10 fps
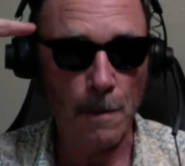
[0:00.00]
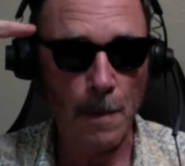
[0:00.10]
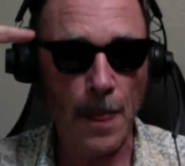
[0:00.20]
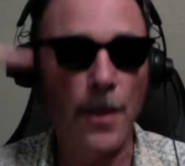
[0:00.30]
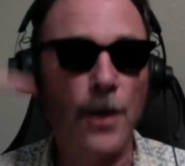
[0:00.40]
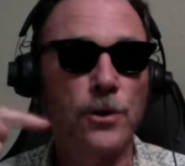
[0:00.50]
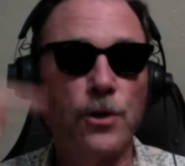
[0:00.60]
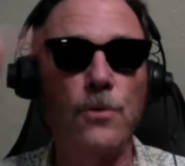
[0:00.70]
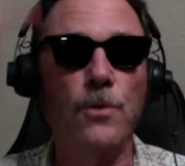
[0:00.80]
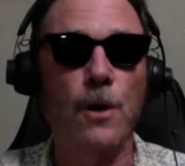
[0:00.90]
The
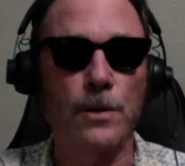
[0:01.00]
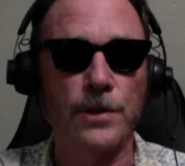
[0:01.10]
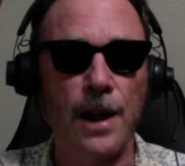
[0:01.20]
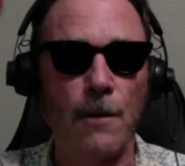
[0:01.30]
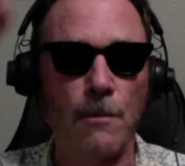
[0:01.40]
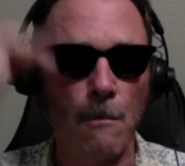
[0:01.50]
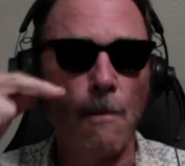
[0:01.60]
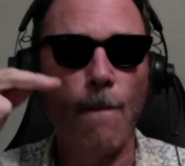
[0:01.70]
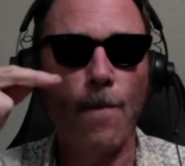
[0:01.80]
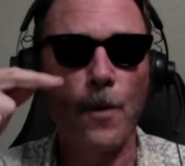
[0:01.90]
2 goes out.
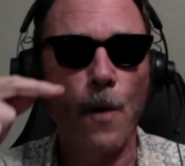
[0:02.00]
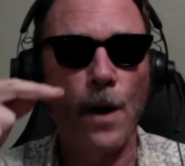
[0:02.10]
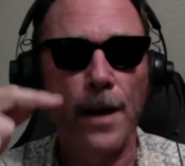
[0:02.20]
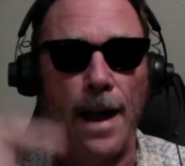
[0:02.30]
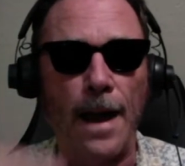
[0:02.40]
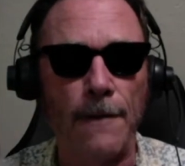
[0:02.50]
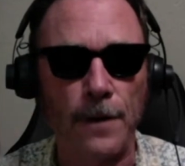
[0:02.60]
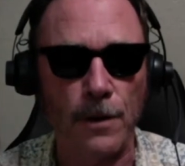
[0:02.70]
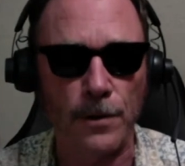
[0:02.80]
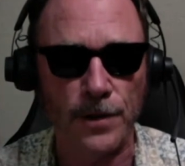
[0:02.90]
The 1/2
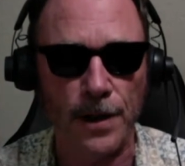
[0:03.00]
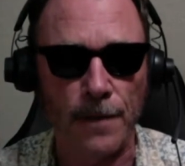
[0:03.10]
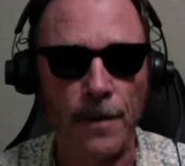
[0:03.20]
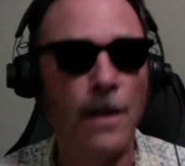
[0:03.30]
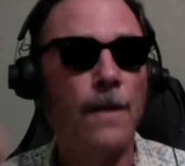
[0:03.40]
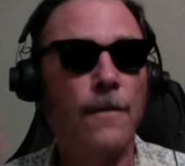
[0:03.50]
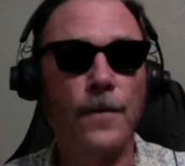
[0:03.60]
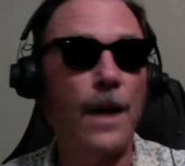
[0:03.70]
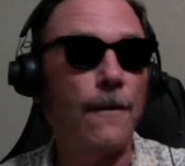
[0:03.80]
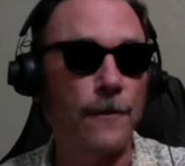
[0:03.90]
goes in.
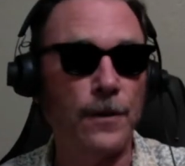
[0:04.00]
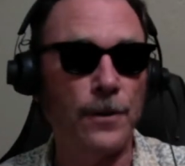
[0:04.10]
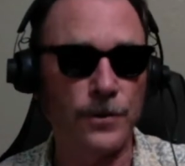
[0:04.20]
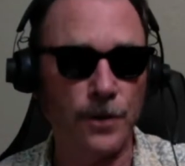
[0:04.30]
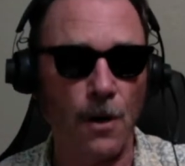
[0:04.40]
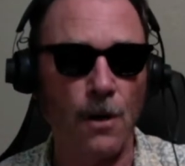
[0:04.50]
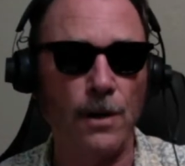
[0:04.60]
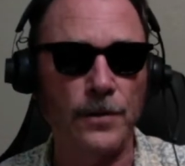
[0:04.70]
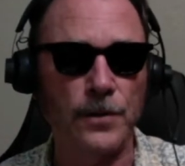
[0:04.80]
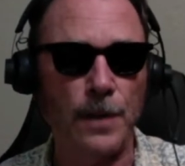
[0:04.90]
That fills all
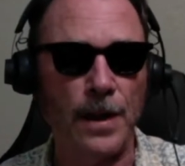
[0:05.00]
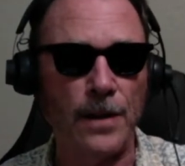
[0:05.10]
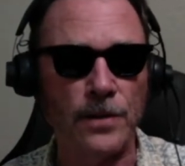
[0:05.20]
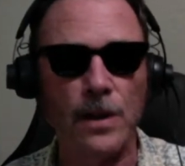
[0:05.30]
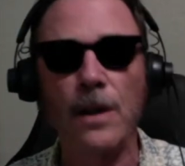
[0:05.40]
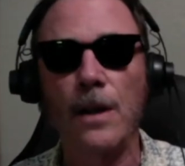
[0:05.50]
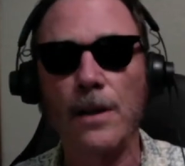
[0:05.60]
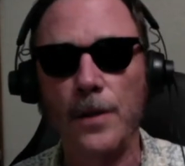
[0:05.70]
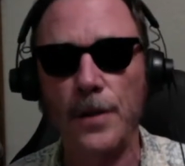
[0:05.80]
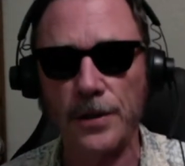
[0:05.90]
of space.
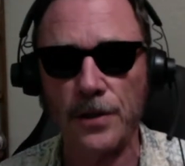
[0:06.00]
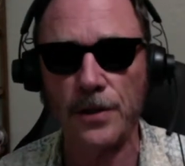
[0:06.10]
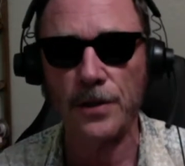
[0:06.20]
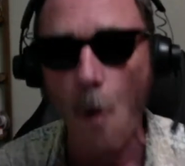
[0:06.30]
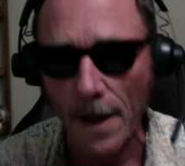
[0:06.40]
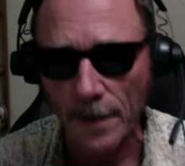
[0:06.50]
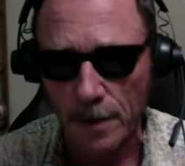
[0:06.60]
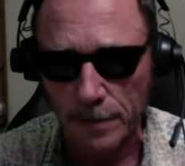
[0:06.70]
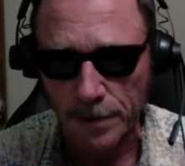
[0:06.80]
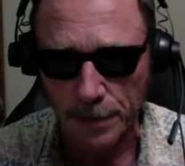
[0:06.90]
This is
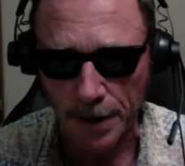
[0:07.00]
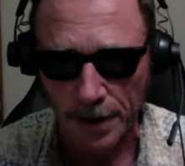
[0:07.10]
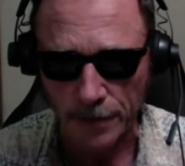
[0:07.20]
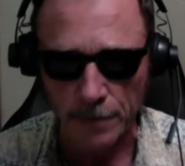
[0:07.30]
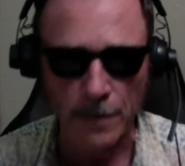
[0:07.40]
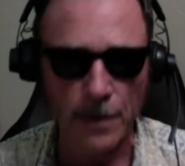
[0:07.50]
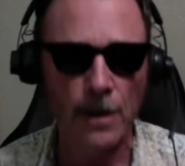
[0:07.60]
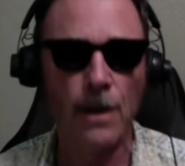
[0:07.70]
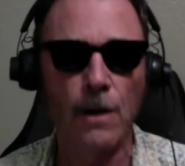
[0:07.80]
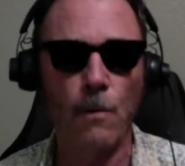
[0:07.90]
quantum space.
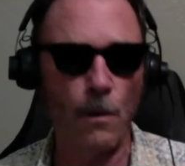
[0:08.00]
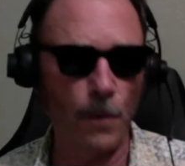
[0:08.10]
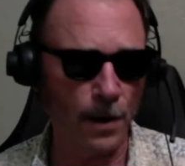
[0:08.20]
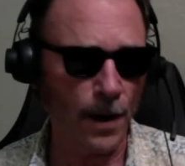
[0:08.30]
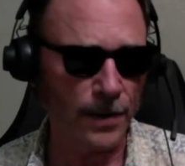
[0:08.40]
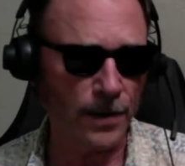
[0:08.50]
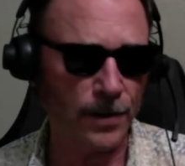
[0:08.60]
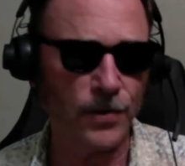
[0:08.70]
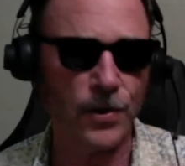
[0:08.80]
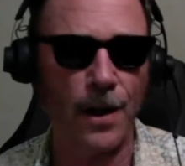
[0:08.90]
What we're going to
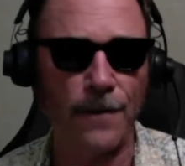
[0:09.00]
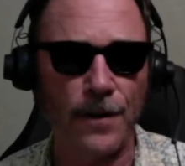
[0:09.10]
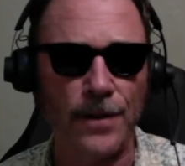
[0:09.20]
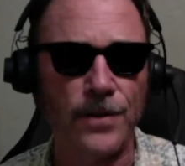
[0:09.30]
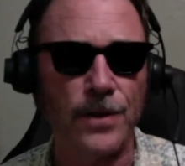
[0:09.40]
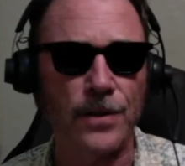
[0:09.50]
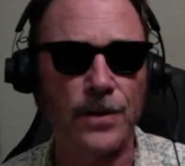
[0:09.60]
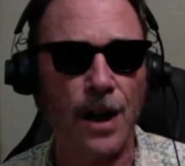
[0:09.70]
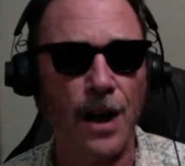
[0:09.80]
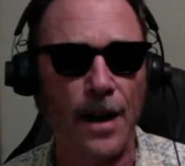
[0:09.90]
discover is that
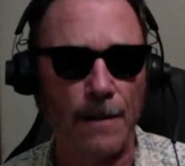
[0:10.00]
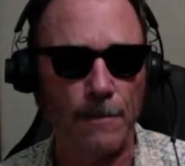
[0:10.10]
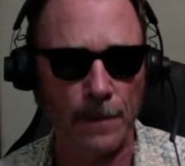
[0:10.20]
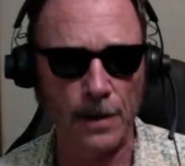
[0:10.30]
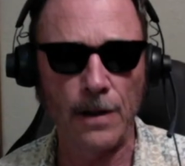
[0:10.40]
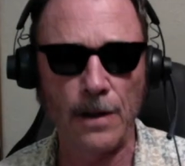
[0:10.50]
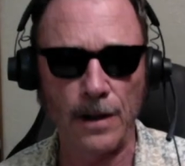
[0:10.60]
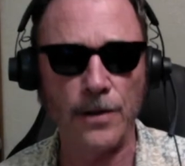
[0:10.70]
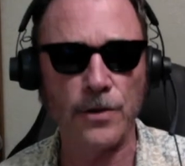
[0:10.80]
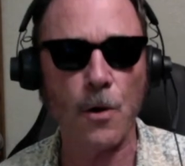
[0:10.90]
time
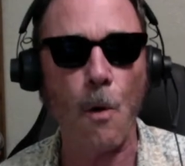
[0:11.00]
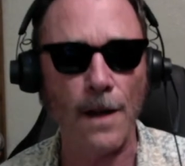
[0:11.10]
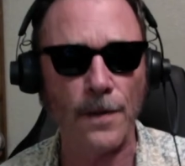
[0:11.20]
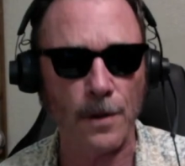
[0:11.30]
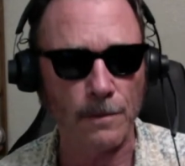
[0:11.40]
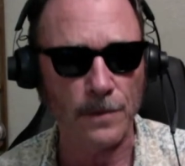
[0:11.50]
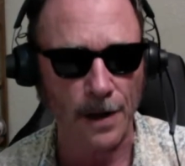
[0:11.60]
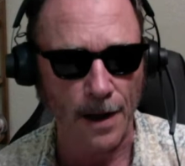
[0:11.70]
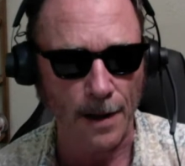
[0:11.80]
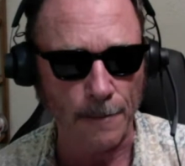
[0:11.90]
is quantum
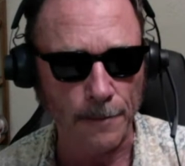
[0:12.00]
time.